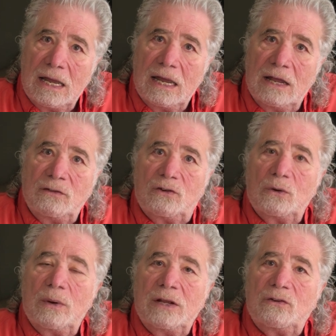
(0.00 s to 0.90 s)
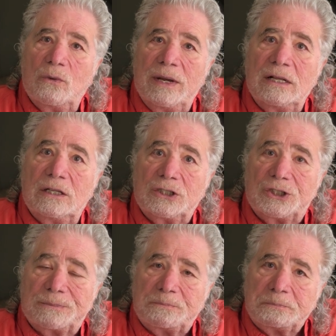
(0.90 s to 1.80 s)
into
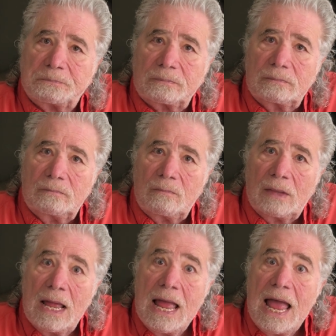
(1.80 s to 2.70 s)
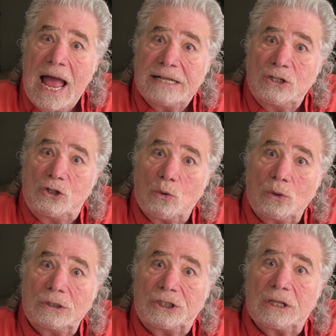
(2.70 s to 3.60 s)
English. And
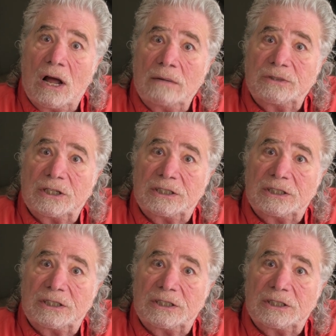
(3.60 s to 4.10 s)
George Lamza